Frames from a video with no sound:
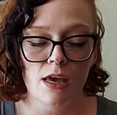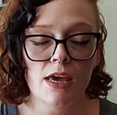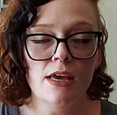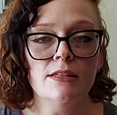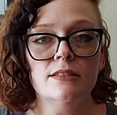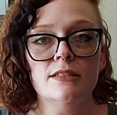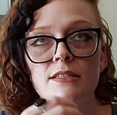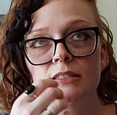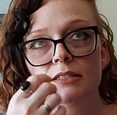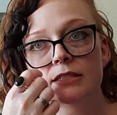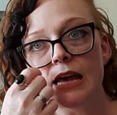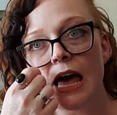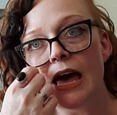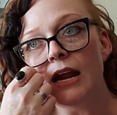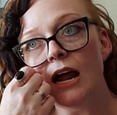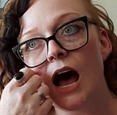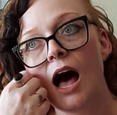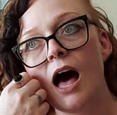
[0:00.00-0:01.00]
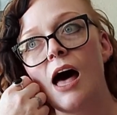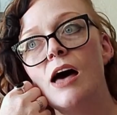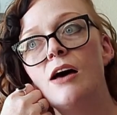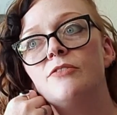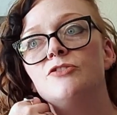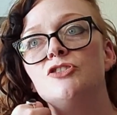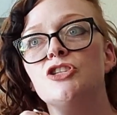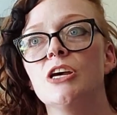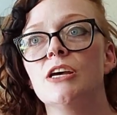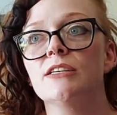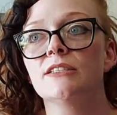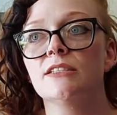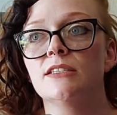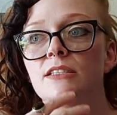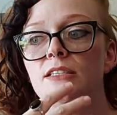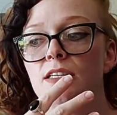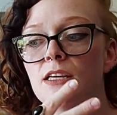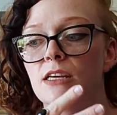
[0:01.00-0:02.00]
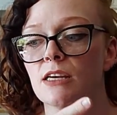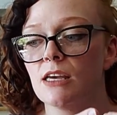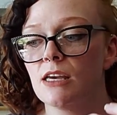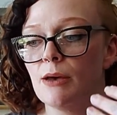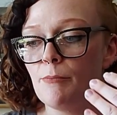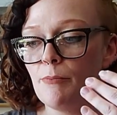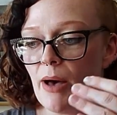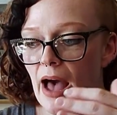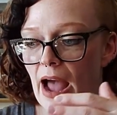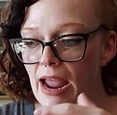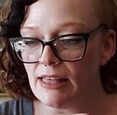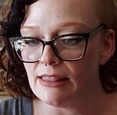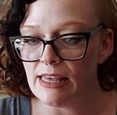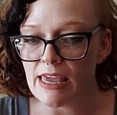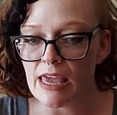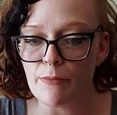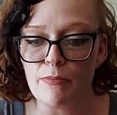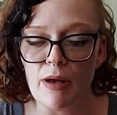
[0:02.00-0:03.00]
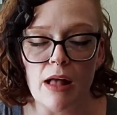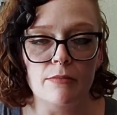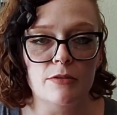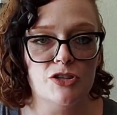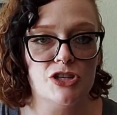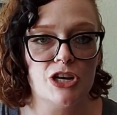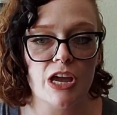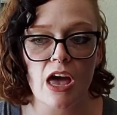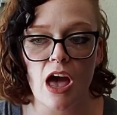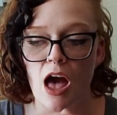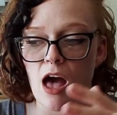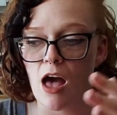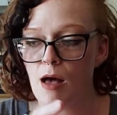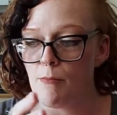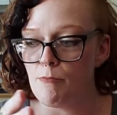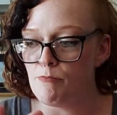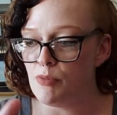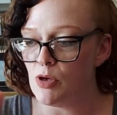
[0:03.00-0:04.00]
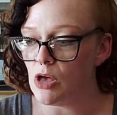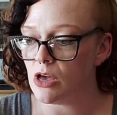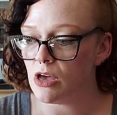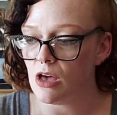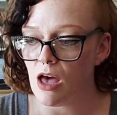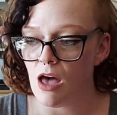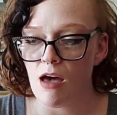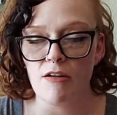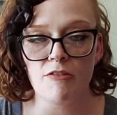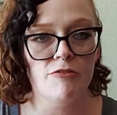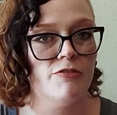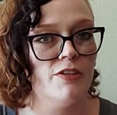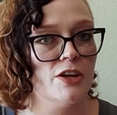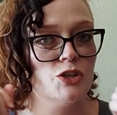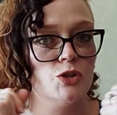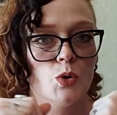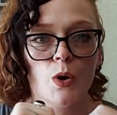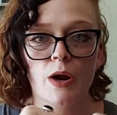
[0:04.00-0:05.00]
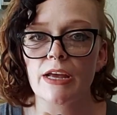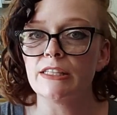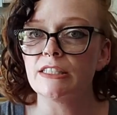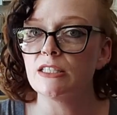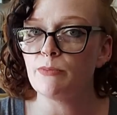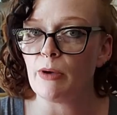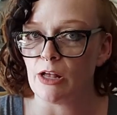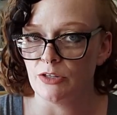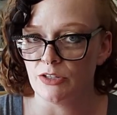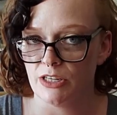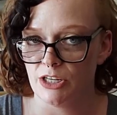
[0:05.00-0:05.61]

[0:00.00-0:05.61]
Instead of just compiling and publishing a book of Victorian spells and